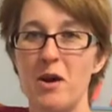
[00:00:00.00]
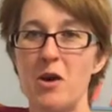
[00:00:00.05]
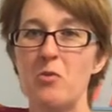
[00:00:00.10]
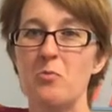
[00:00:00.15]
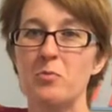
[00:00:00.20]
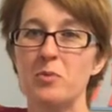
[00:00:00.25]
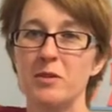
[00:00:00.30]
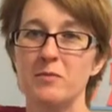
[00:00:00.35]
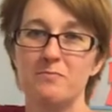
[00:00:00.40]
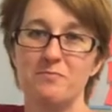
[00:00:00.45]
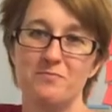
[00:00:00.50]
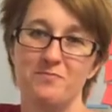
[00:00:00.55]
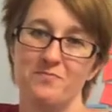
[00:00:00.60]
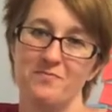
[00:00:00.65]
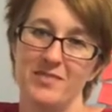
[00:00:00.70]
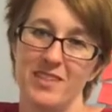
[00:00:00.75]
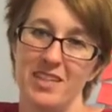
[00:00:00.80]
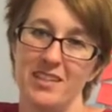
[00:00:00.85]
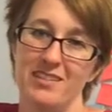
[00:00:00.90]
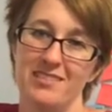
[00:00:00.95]
out, but
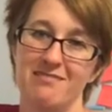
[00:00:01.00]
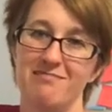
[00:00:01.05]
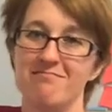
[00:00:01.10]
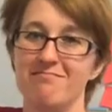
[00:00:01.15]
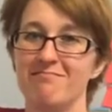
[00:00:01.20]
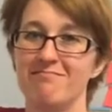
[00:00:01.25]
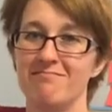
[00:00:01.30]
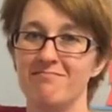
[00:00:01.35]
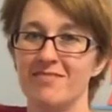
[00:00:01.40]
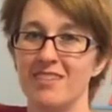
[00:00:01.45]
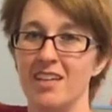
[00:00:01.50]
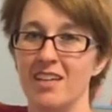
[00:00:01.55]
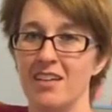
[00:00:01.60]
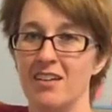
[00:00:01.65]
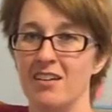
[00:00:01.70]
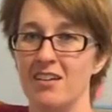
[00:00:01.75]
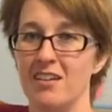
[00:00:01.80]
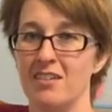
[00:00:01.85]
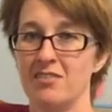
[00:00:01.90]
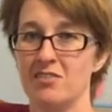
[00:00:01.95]
yeah,
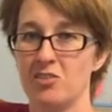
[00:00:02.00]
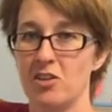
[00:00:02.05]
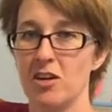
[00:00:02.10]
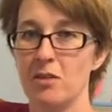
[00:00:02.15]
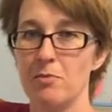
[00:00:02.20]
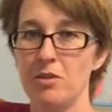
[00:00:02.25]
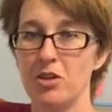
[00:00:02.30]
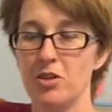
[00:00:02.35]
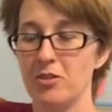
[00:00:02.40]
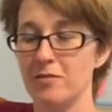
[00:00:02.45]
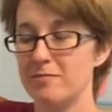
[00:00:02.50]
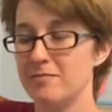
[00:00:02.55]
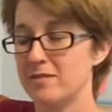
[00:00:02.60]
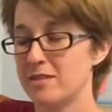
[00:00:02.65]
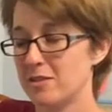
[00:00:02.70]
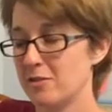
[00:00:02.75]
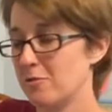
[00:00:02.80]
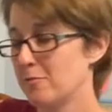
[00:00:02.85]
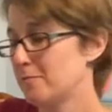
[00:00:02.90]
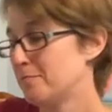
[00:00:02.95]
trying to be good.
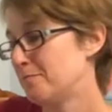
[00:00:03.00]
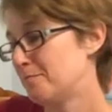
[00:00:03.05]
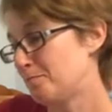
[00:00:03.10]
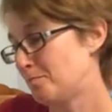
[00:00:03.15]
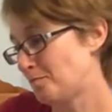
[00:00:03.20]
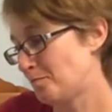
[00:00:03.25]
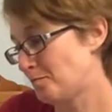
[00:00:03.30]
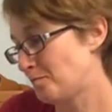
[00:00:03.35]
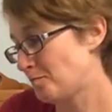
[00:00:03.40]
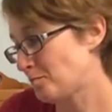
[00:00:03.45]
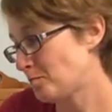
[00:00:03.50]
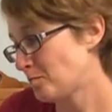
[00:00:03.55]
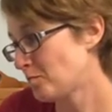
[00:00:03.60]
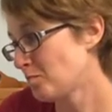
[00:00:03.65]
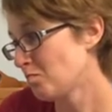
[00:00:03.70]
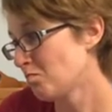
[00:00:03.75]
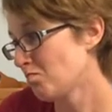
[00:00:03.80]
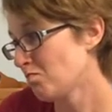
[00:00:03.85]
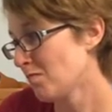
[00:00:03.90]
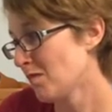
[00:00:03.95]
So,
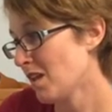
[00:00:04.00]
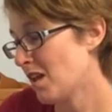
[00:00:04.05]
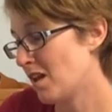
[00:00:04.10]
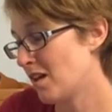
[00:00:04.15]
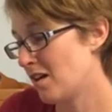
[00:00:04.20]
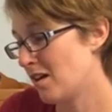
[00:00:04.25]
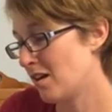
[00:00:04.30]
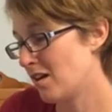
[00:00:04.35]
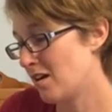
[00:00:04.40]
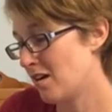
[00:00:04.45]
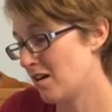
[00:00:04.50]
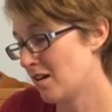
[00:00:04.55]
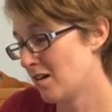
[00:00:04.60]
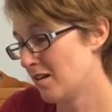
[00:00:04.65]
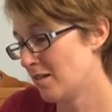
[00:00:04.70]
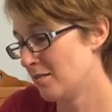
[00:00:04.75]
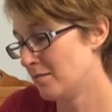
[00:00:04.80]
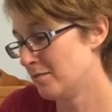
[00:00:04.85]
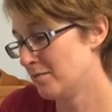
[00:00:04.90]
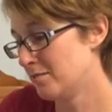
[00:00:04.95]

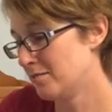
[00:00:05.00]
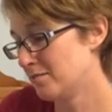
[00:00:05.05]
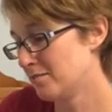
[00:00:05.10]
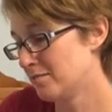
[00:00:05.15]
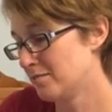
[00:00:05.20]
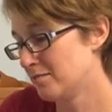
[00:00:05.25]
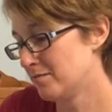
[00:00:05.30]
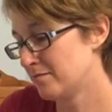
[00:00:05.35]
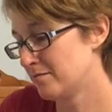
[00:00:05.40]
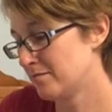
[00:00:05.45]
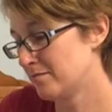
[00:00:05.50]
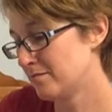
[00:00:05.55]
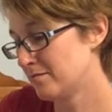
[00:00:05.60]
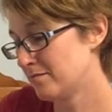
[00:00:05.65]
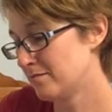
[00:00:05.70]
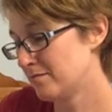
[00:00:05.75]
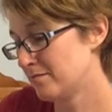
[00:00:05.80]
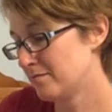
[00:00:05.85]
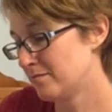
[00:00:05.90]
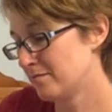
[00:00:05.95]
um,
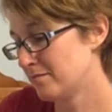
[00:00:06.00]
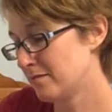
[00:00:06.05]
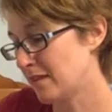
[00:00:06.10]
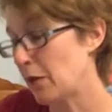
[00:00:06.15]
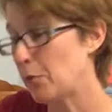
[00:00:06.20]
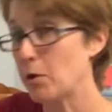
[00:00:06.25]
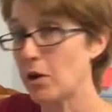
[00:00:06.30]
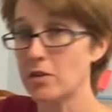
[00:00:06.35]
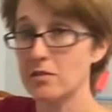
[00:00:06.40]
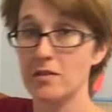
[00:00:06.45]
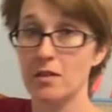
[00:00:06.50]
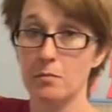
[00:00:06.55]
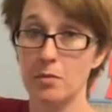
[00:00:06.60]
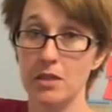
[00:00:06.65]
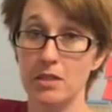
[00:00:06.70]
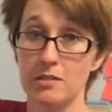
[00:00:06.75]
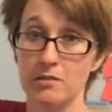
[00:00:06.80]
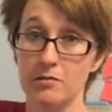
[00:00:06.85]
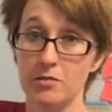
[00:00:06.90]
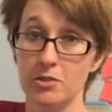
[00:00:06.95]
and we also had
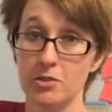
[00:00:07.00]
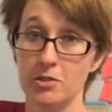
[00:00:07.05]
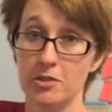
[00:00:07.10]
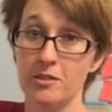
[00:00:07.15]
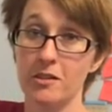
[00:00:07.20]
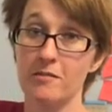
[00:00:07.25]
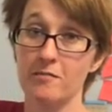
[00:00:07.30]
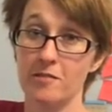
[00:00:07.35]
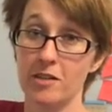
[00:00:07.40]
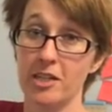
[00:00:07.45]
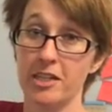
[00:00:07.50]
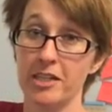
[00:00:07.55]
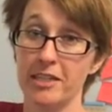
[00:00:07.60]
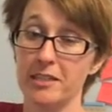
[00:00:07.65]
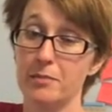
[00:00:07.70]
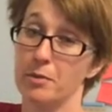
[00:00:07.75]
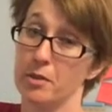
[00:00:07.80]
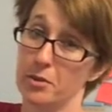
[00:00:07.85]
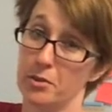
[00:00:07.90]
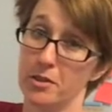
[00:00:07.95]
pizza for dinner on Friday at
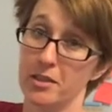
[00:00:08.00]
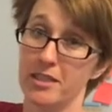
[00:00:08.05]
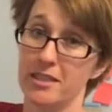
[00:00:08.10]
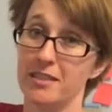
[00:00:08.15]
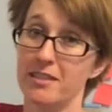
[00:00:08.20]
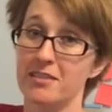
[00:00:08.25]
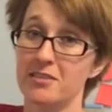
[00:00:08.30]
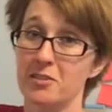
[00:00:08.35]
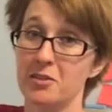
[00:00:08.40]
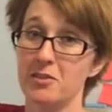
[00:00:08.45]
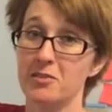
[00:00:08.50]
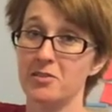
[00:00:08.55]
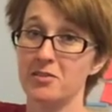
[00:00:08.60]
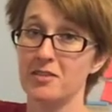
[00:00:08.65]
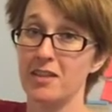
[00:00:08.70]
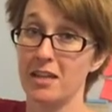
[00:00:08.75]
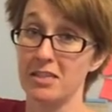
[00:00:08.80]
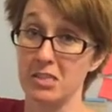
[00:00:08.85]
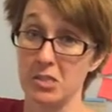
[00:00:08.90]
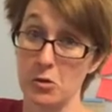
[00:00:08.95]
the big rig gig, so
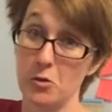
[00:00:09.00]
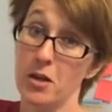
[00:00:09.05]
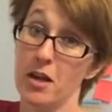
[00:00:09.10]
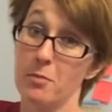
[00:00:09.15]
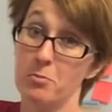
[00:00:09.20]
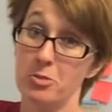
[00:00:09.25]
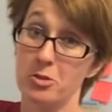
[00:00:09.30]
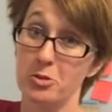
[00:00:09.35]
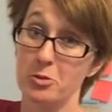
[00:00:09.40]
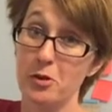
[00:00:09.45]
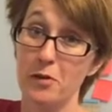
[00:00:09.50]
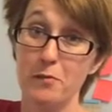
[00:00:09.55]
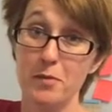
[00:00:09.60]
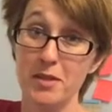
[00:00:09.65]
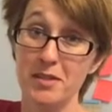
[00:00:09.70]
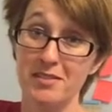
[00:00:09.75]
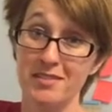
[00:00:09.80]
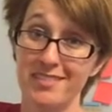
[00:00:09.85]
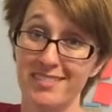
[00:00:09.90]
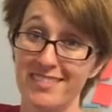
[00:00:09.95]
that's the only option. You have
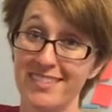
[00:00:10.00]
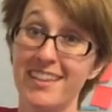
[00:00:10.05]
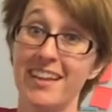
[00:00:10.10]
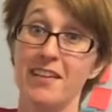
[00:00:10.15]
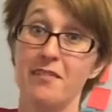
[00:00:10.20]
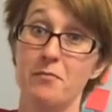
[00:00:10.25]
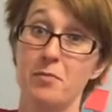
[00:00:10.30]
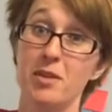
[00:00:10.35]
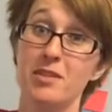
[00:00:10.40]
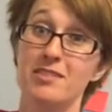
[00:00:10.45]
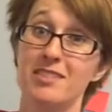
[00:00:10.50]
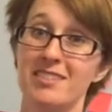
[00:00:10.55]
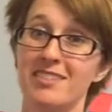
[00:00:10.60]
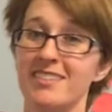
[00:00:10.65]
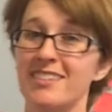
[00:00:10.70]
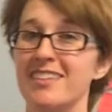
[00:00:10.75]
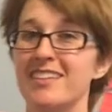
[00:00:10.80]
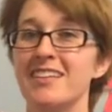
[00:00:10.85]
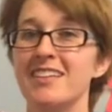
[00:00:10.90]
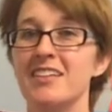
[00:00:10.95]
pizza, they have pizza.
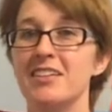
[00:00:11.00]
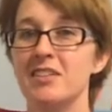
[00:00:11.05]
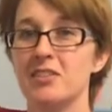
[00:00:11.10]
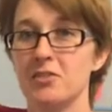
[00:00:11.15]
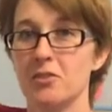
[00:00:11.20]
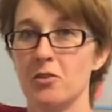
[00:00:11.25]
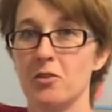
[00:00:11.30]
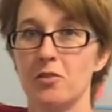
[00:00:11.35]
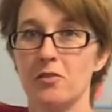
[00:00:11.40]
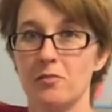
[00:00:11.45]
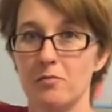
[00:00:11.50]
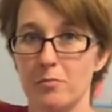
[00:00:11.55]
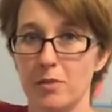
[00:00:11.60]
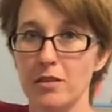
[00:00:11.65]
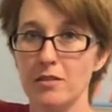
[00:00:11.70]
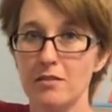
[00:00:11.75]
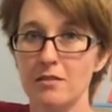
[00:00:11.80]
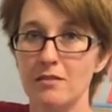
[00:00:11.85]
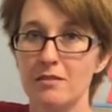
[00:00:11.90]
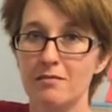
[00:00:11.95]
So
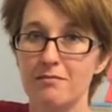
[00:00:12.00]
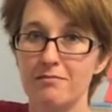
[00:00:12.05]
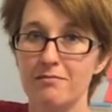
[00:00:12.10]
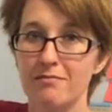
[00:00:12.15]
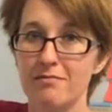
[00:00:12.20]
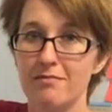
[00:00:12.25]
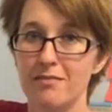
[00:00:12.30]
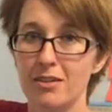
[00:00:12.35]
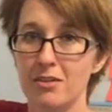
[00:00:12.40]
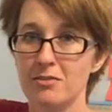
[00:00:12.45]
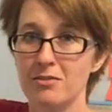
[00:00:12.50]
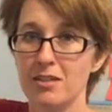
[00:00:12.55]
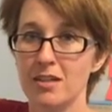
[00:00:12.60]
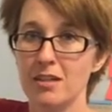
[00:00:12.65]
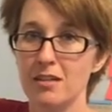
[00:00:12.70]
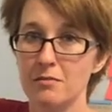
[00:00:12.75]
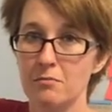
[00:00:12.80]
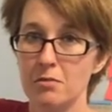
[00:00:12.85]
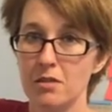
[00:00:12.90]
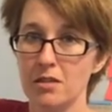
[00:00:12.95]
pizza
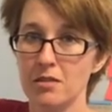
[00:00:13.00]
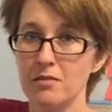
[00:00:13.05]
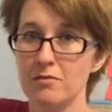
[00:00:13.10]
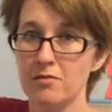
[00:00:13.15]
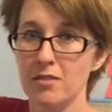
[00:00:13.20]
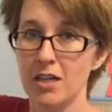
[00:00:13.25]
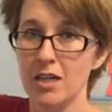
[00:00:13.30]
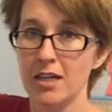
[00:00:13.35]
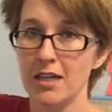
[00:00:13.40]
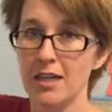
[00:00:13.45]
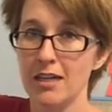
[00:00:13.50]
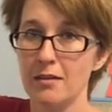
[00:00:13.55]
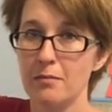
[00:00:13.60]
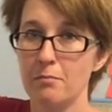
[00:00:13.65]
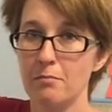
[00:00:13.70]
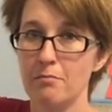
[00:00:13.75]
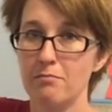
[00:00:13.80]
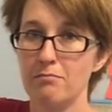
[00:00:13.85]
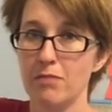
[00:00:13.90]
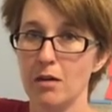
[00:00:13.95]
Thursday, pizza Friday,
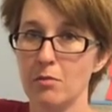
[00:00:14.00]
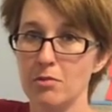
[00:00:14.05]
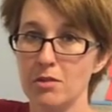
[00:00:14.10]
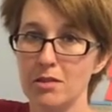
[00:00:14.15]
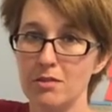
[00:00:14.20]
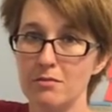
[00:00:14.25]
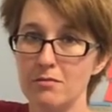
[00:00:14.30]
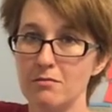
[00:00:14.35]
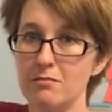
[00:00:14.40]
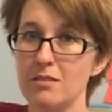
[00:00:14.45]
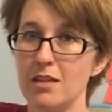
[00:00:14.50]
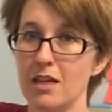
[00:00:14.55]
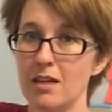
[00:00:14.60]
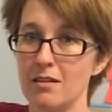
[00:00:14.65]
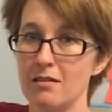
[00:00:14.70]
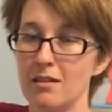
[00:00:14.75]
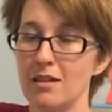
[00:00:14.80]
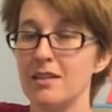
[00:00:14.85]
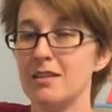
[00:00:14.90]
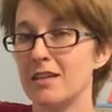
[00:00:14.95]
barbecue
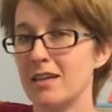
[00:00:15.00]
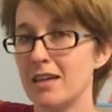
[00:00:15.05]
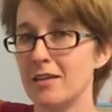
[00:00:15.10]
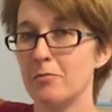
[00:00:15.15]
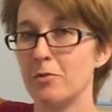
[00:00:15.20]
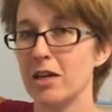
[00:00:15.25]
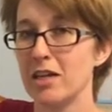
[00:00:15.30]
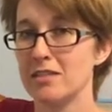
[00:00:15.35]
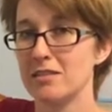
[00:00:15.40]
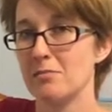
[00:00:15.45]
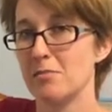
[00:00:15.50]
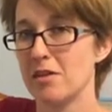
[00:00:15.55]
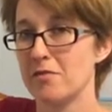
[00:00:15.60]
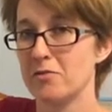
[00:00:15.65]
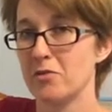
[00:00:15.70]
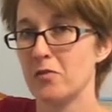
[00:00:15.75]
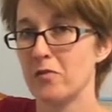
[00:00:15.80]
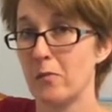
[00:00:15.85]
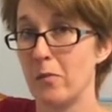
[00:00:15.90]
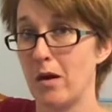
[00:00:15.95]
Saturday, and then I, we had some
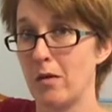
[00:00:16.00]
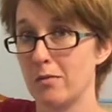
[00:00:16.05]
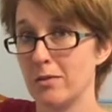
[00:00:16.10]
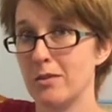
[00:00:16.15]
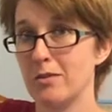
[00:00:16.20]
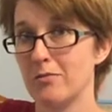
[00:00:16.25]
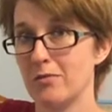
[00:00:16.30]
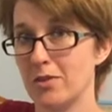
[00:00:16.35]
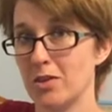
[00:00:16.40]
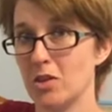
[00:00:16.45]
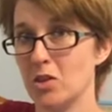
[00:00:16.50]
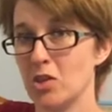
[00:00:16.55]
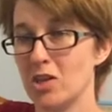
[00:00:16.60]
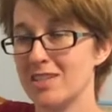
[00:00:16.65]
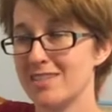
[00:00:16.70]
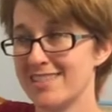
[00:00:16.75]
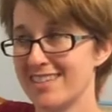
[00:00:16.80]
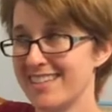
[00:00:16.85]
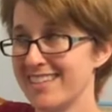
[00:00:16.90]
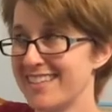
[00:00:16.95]
leftover barbecue for dinner
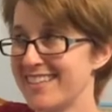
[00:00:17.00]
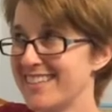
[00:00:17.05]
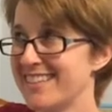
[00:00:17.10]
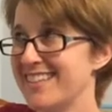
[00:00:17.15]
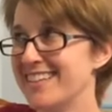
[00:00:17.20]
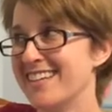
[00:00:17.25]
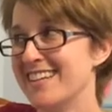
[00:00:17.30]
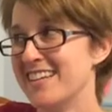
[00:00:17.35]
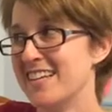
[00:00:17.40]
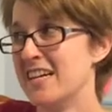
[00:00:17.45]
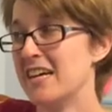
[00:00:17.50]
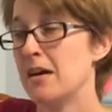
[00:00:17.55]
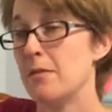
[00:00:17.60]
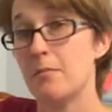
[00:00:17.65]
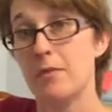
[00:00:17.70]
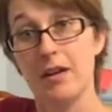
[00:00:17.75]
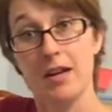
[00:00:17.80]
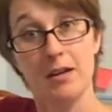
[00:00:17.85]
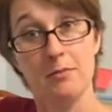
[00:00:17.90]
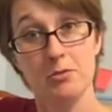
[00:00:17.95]
on Sunday.
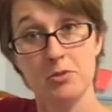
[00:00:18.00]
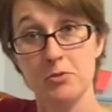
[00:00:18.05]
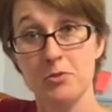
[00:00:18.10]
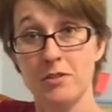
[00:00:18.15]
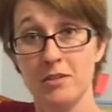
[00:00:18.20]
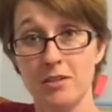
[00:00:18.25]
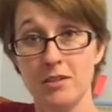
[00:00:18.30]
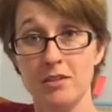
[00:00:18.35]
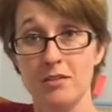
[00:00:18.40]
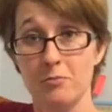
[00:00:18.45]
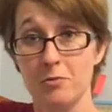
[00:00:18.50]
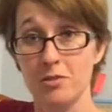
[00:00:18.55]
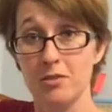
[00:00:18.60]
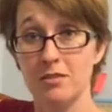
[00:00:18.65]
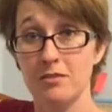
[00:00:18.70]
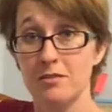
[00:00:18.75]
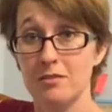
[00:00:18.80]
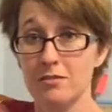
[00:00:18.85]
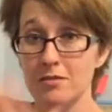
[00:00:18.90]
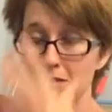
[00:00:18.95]
But I'm doing good. We're
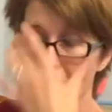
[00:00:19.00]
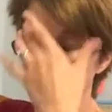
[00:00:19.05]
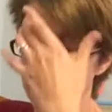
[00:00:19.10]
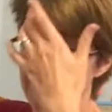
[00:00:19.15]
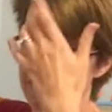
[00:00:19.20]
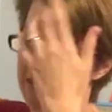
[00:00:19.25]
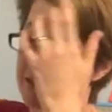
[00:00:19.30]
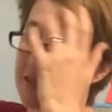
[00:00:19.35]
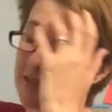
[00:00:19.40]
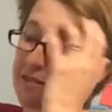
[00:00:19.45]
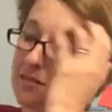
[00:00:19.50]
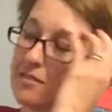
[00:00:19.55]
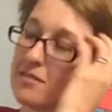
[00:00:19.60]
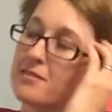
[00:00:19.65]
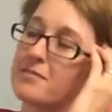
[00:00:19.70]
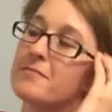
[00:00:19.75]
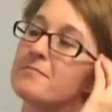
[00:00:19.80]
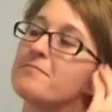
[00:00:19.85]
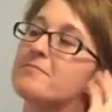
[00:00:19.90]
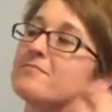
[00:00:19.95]
still doing good.
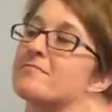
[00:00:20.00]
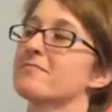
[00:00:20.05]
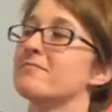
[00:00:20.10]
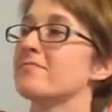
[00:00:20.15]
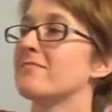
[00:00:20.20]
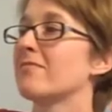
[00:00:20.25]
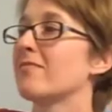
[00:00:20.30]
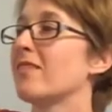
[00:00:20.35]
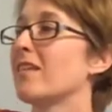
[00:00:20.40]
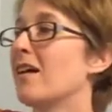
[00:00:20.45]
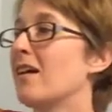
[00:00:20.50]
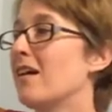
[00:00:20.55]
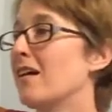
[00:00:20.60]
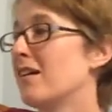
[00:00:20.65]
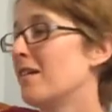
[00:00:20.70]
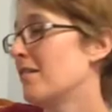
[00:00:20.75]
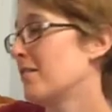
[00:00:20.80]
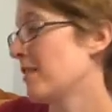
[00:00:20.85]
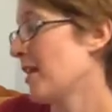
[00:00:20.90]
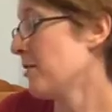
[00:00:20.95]
So
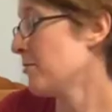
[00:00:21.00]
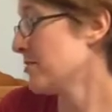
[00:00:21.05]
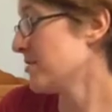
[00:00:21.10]
um, that